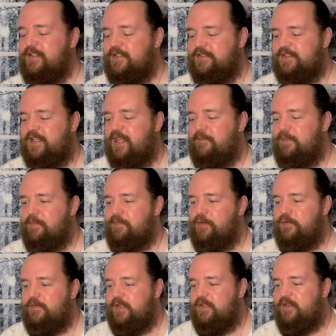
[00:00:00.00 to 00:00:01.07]
Let's keep it
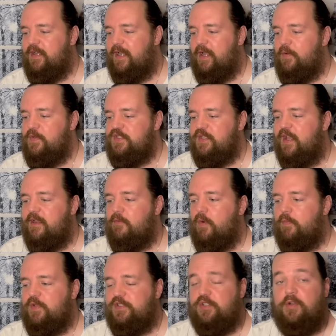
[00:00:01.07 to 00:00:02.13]
moving. I always like
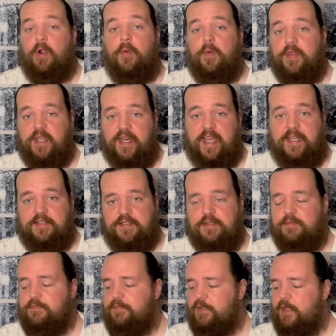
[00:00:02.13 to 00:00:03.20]
when we start with an ace,
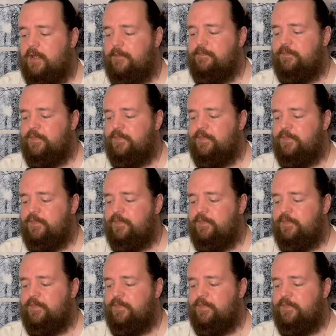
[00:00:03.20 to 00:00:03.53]
okay?